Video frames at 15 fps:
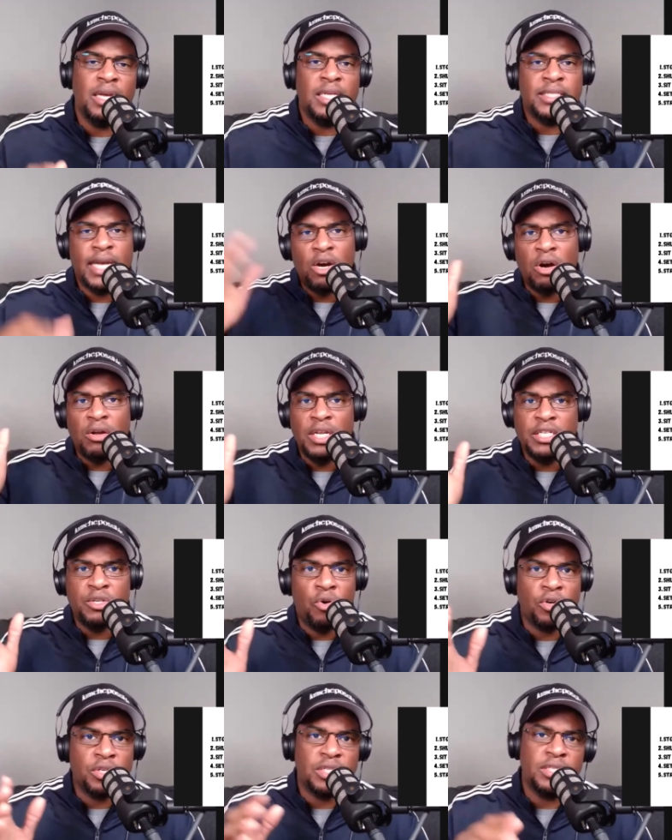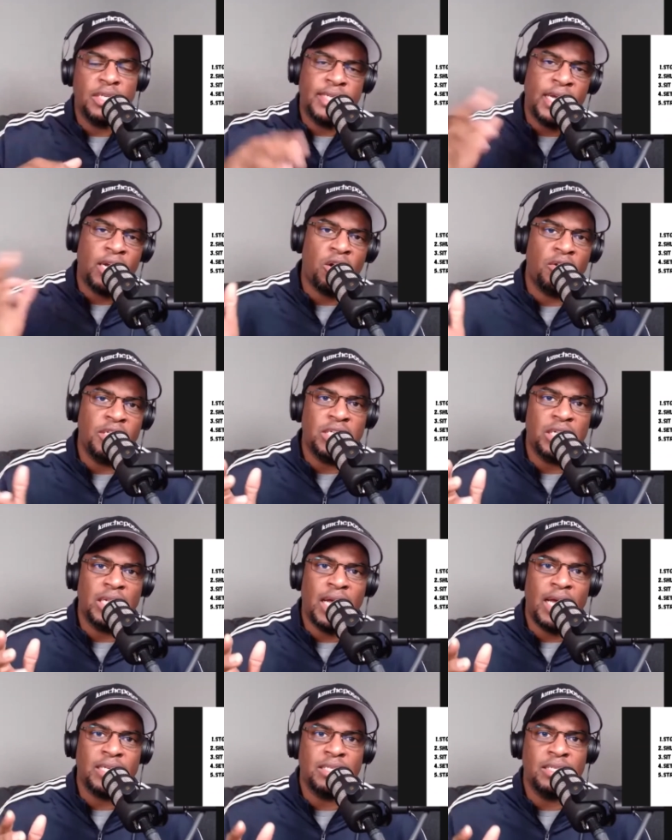take all these courses and take all these
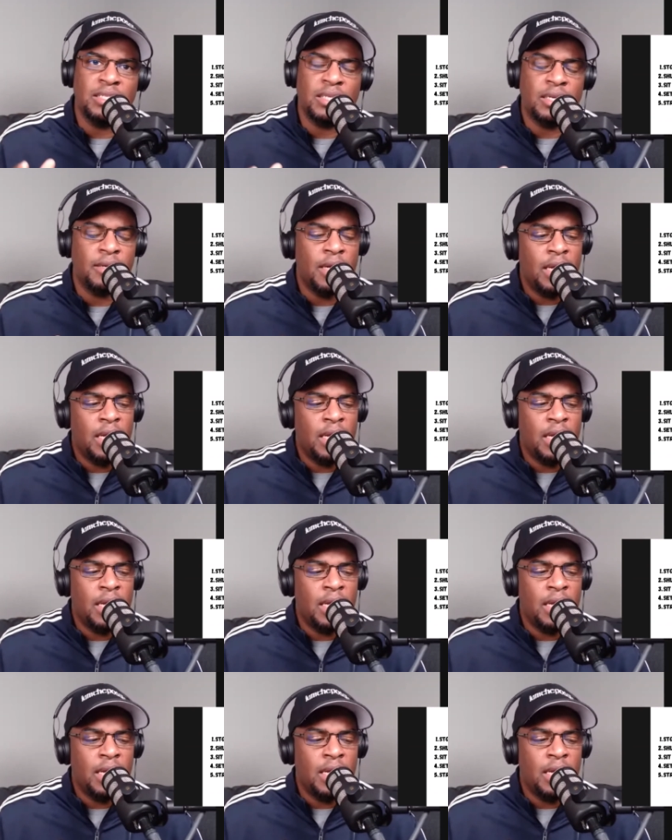classes and